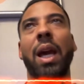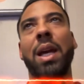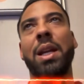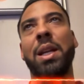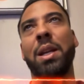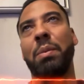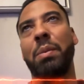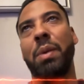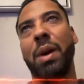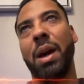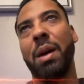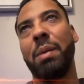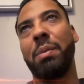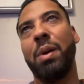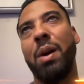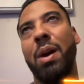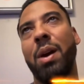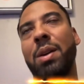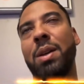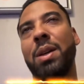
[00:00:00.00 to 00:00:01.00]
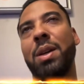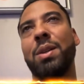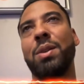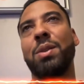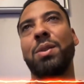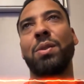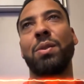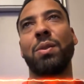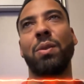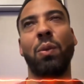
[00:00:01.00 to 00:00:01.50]
And the bad part
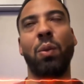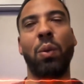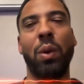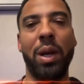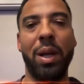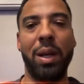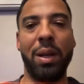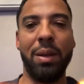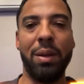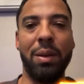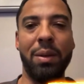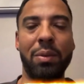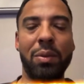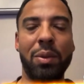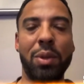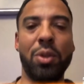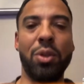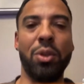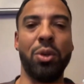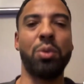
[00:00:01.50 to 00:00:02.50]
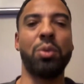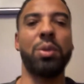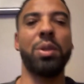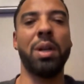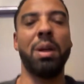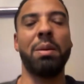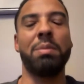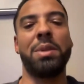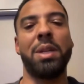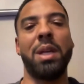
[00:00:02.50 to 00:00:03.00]
is when the
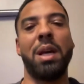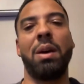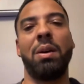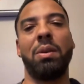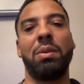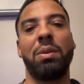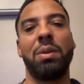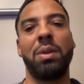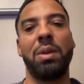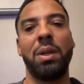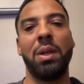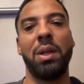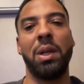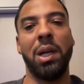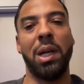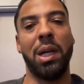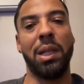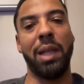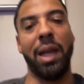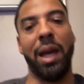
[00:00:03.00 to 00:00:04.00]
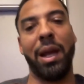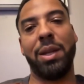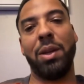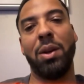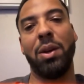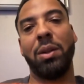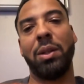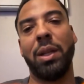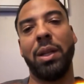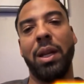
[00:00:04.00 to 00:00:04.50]
truth comes out, a lot of
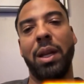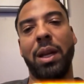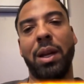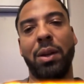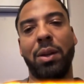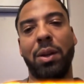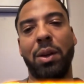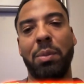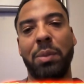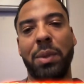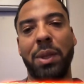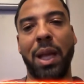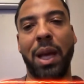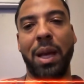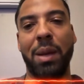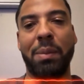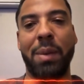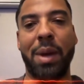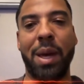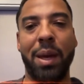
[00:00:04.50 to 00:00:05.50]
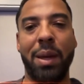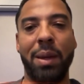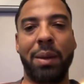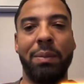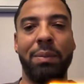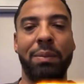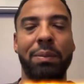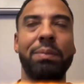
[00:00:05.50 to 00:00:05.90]
y'all in here gonna be like, man,